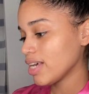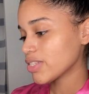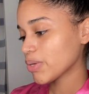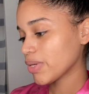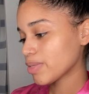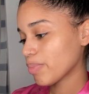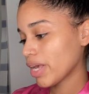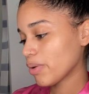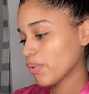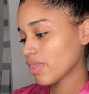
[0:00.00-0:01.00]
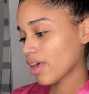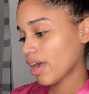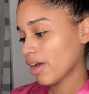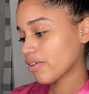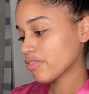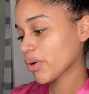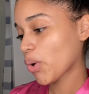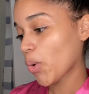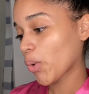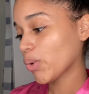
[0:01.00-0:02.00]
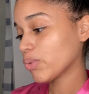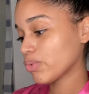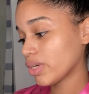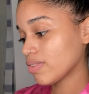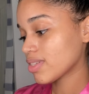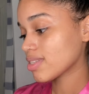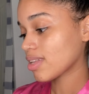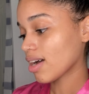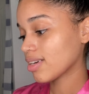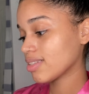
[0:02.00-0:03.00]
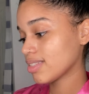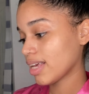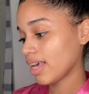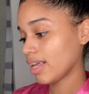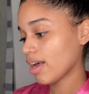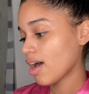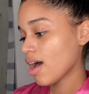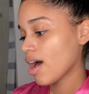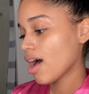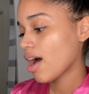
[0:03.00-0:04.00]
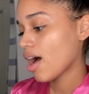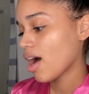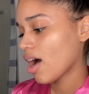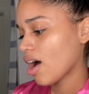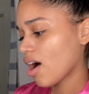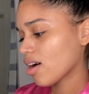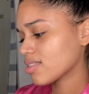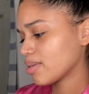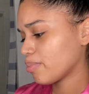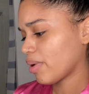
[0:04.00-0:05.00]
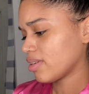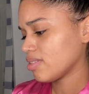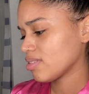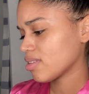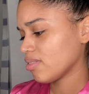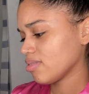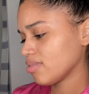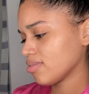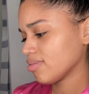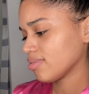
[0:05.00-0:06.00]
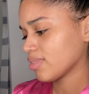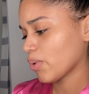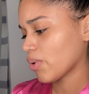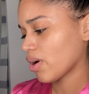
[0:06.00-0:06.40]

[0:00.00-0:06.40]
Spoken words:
So it's made with care for coral reef, does not contain oxybenzone or